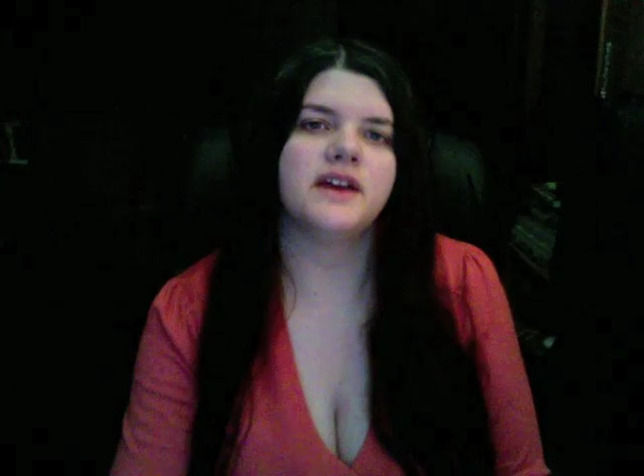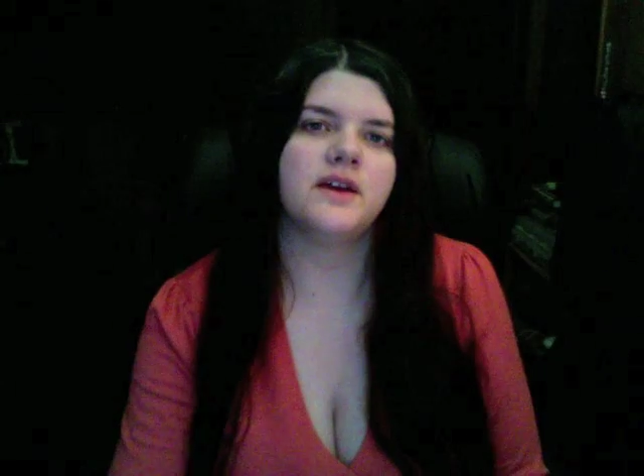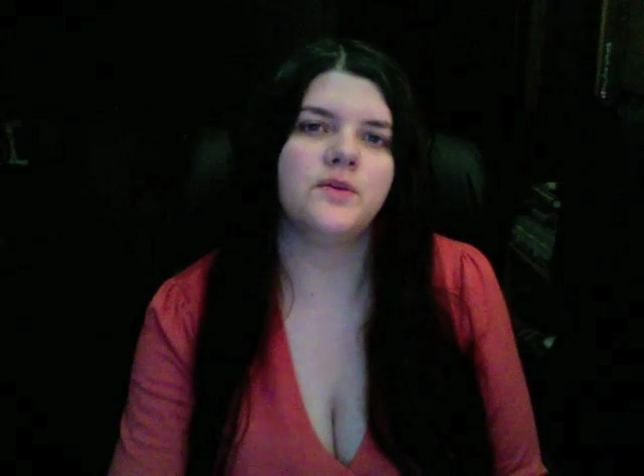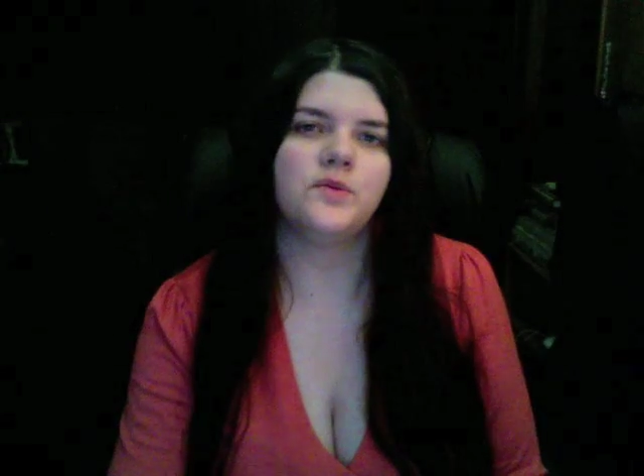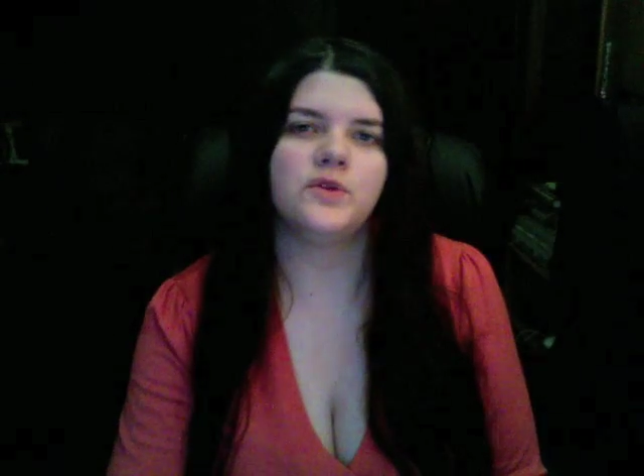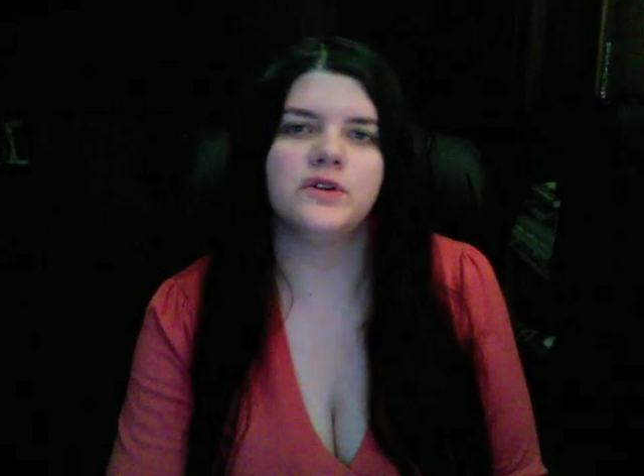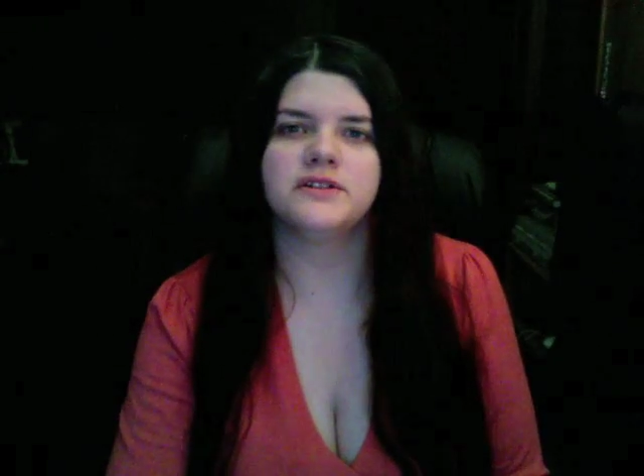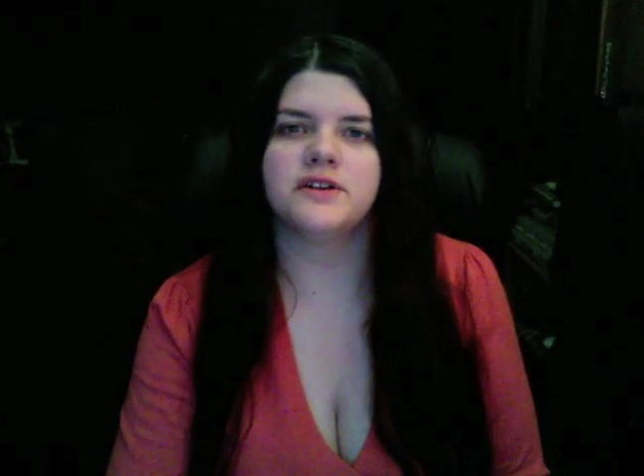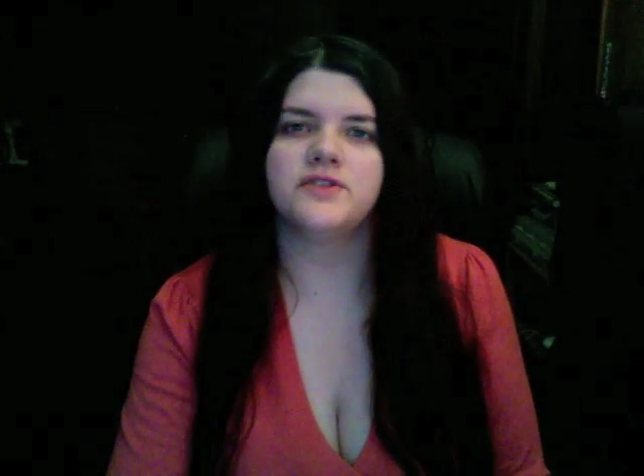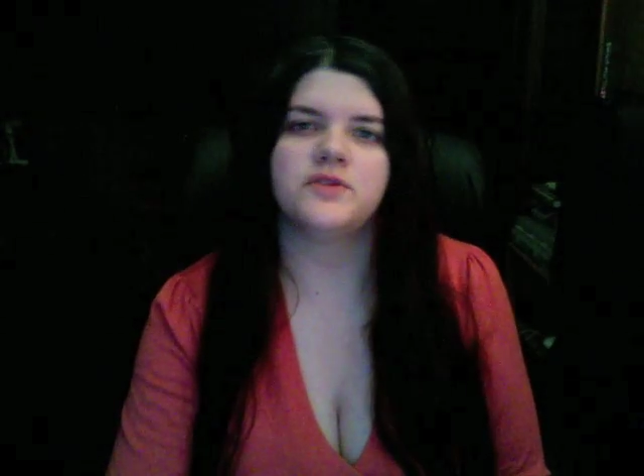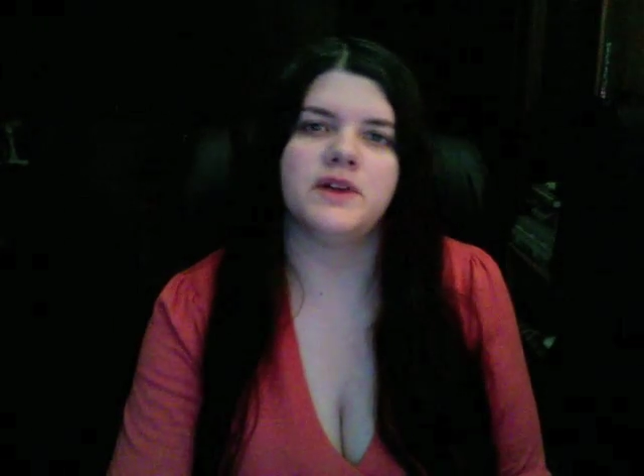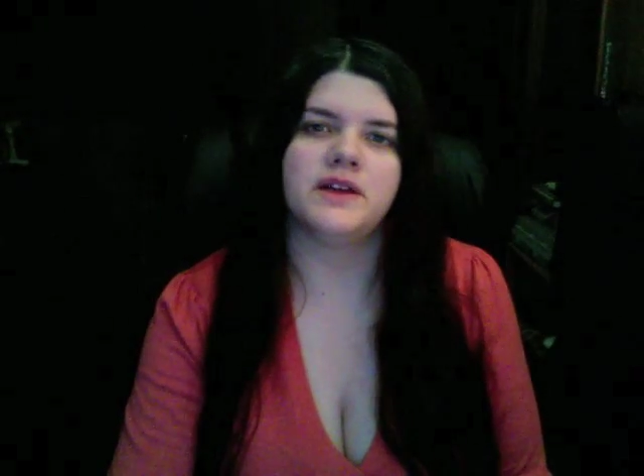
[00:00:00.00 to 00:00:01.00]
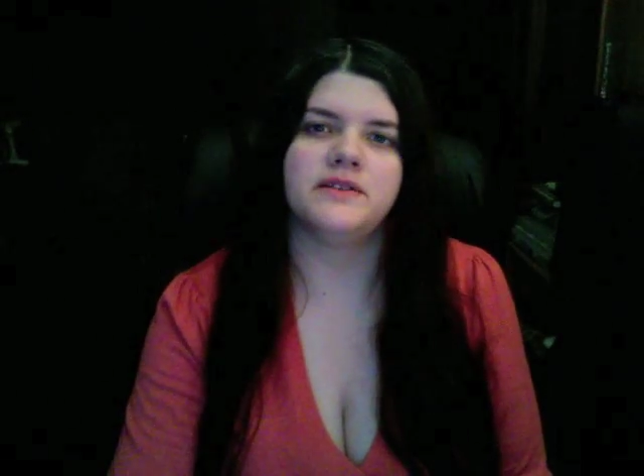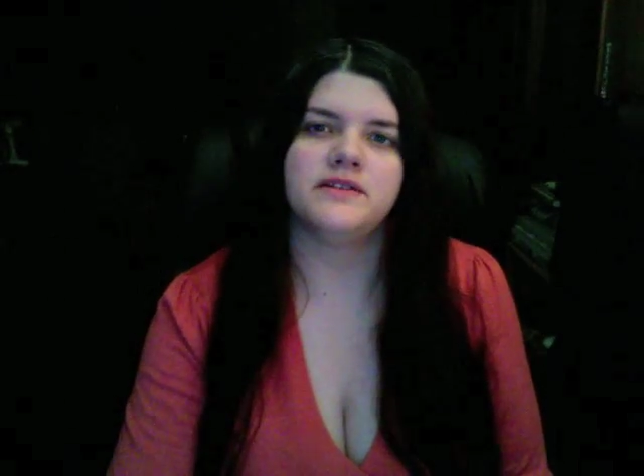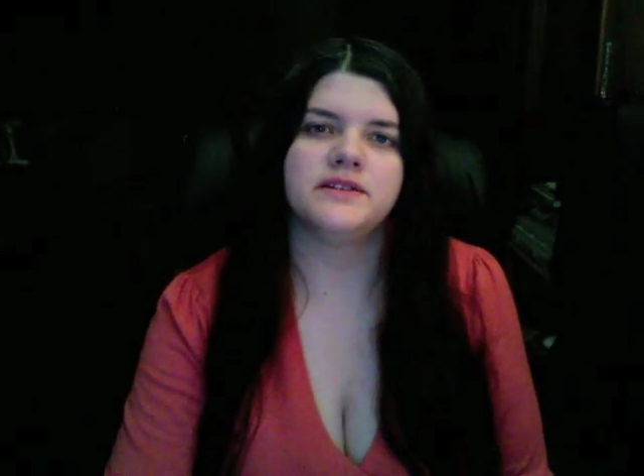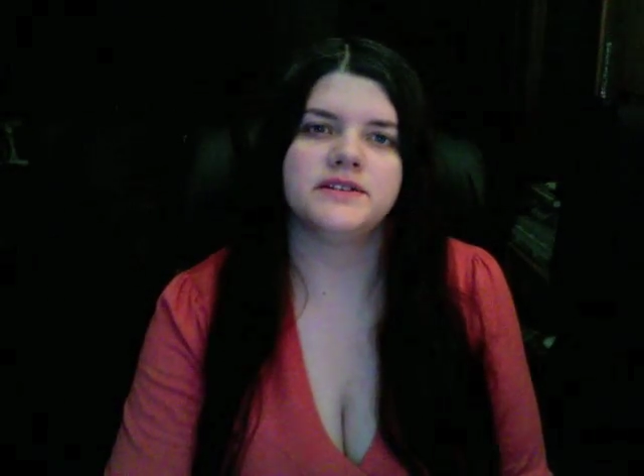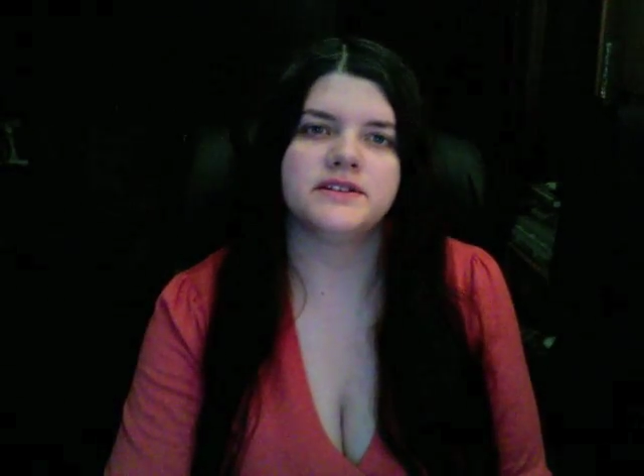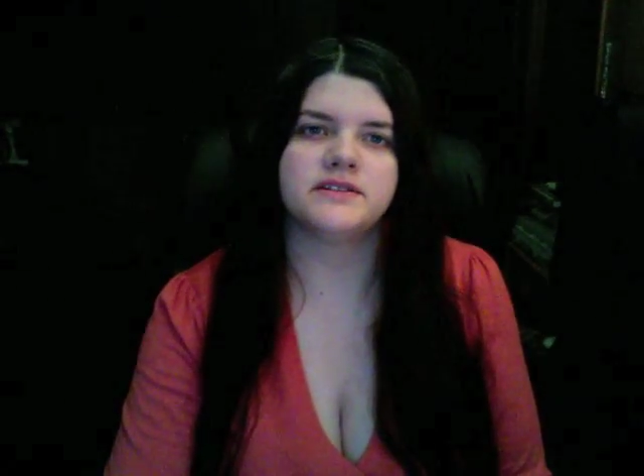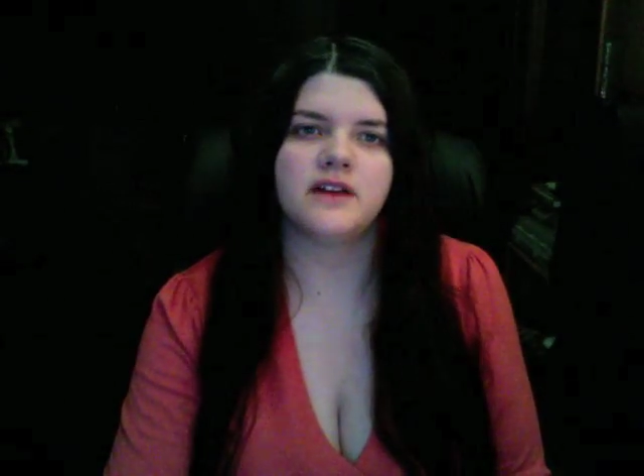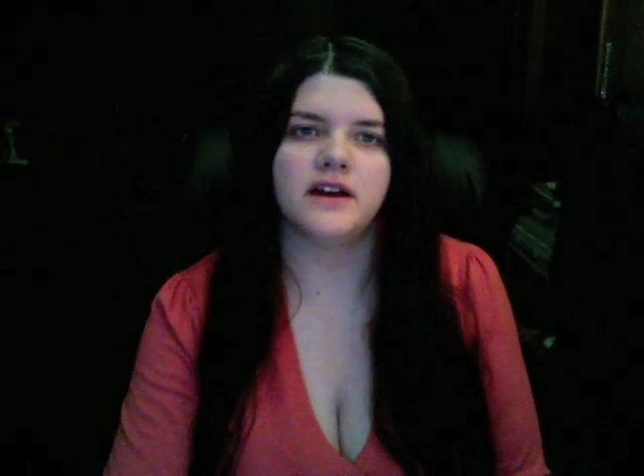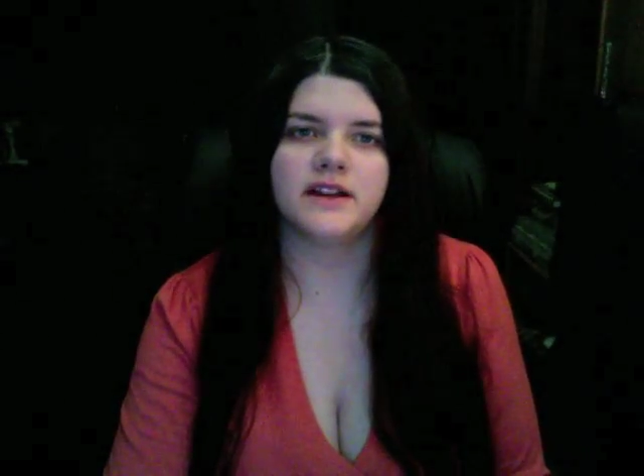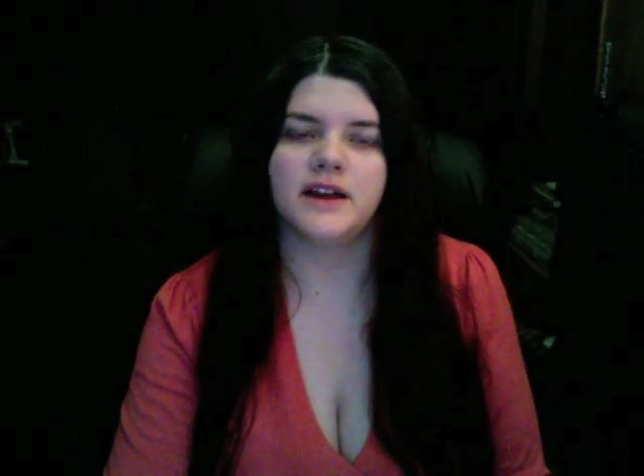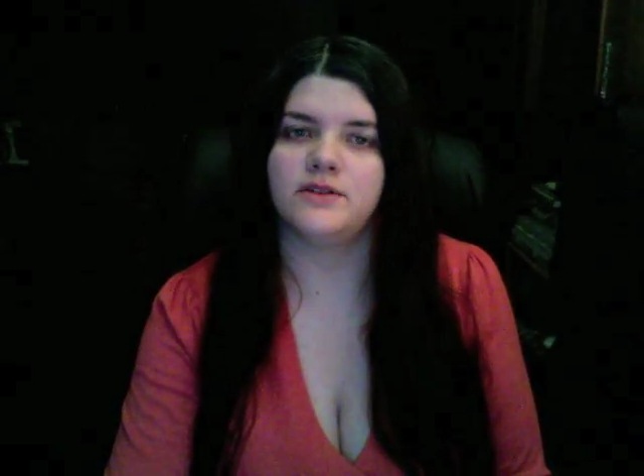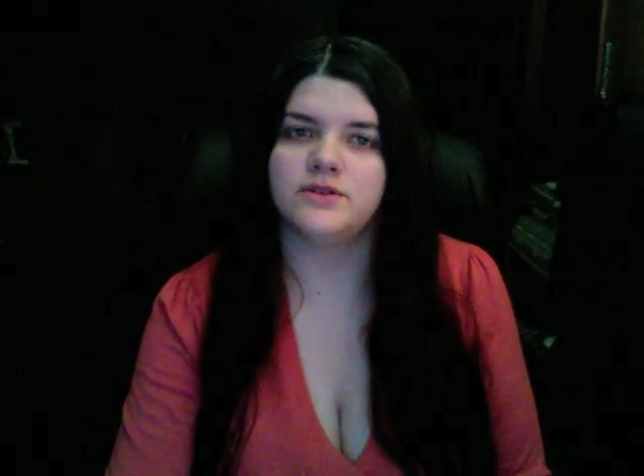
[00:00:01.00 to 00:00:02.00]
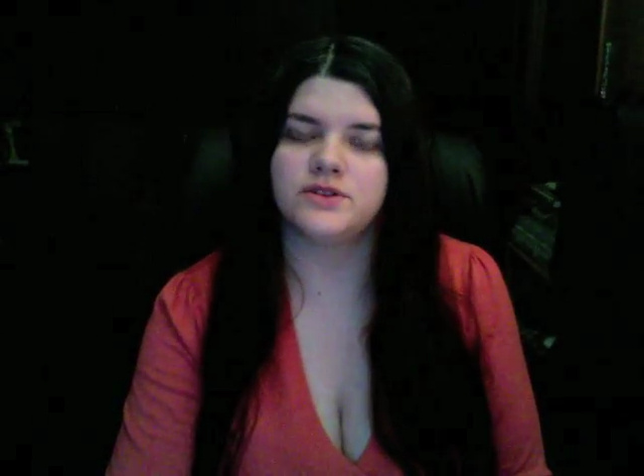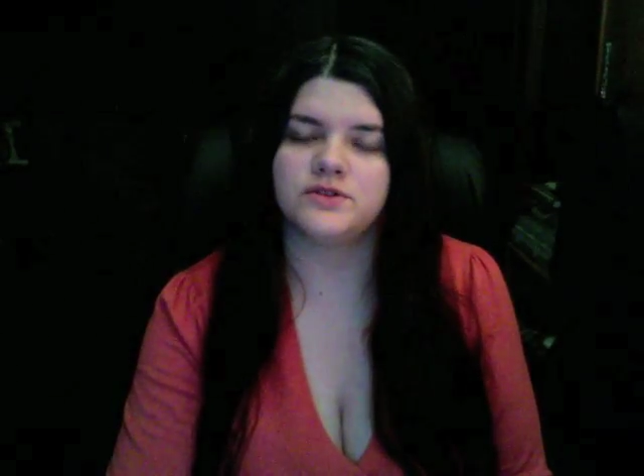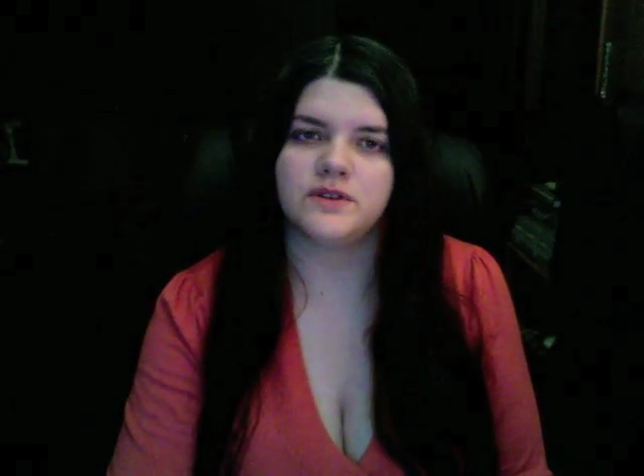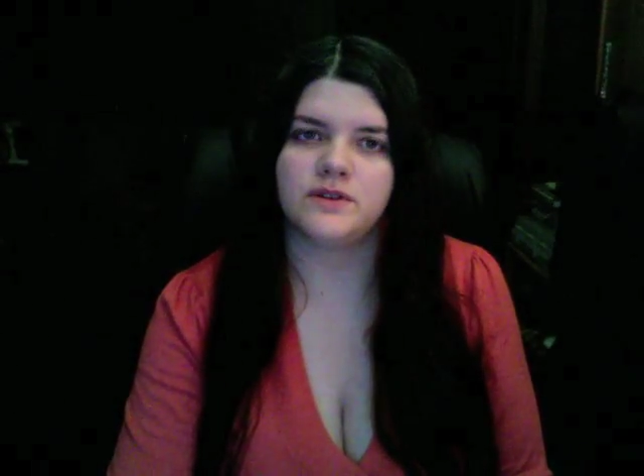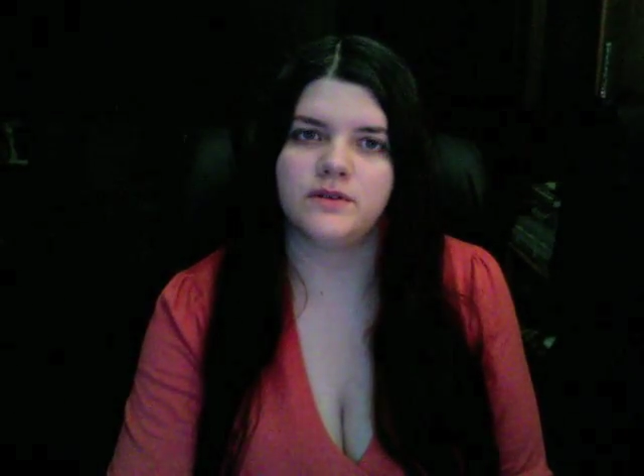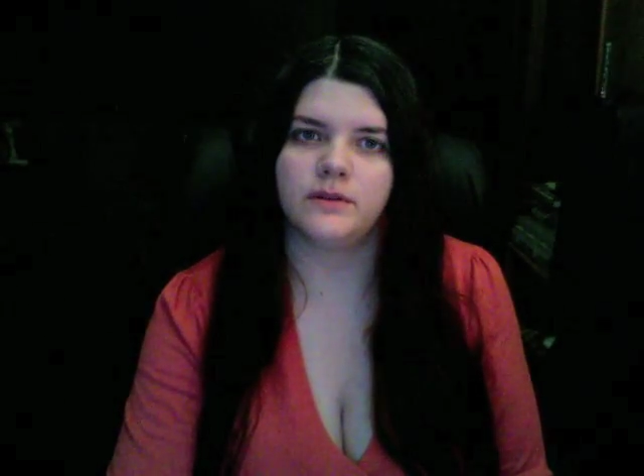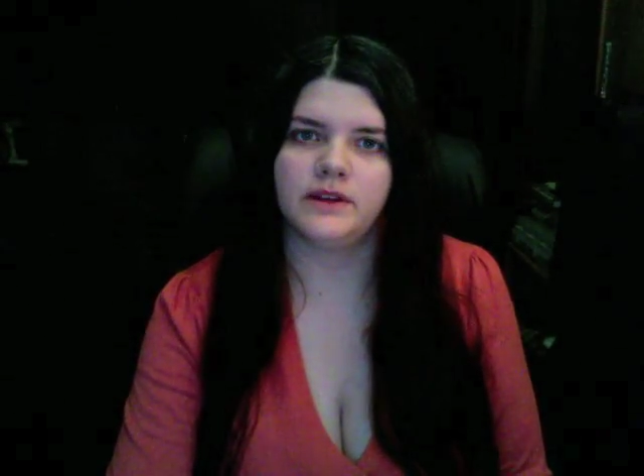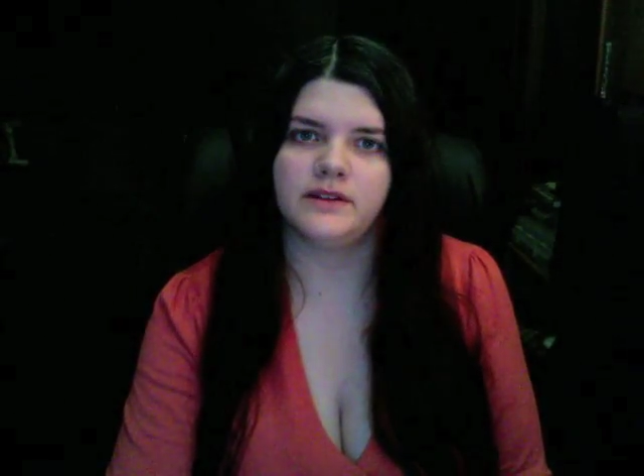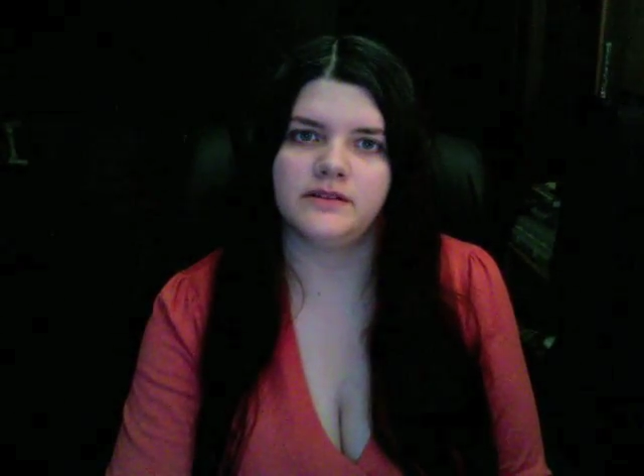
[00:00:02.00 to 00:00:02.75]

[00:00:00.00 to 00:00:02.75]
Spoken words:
and warned other men that this is not how you should treat women.